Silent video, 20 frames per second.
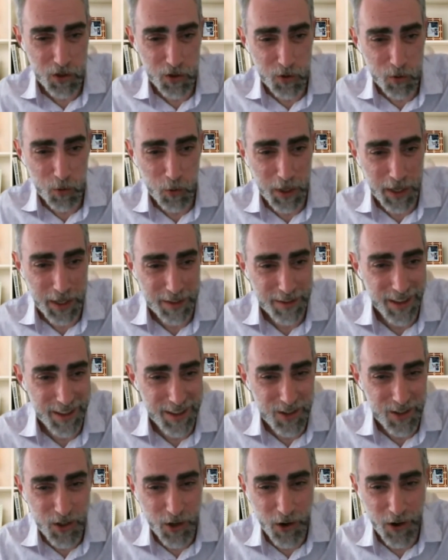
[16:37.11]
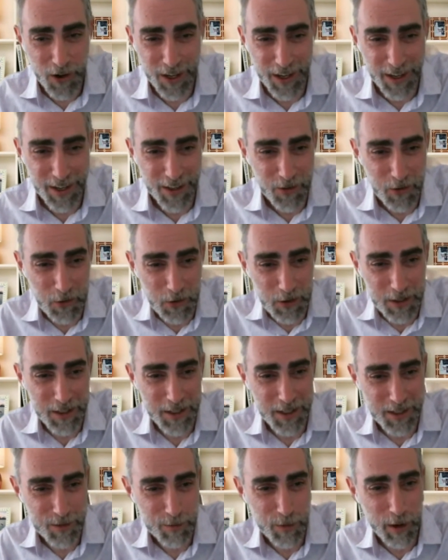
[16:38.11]
tweet that started it
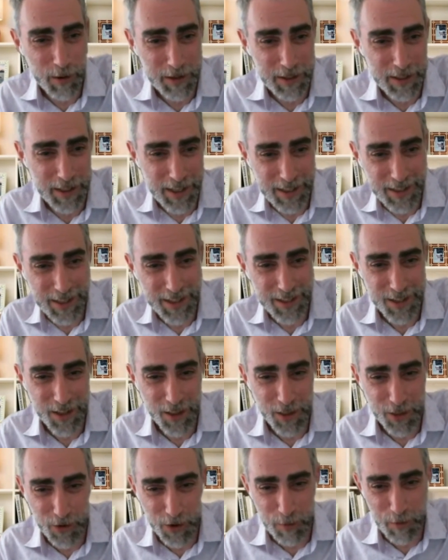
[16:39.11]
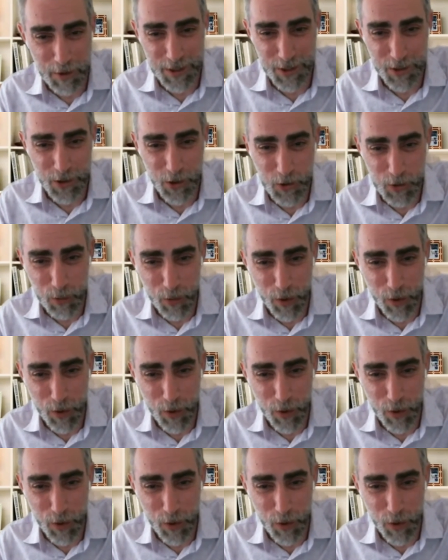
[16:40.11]
is probably like less than 3 months old,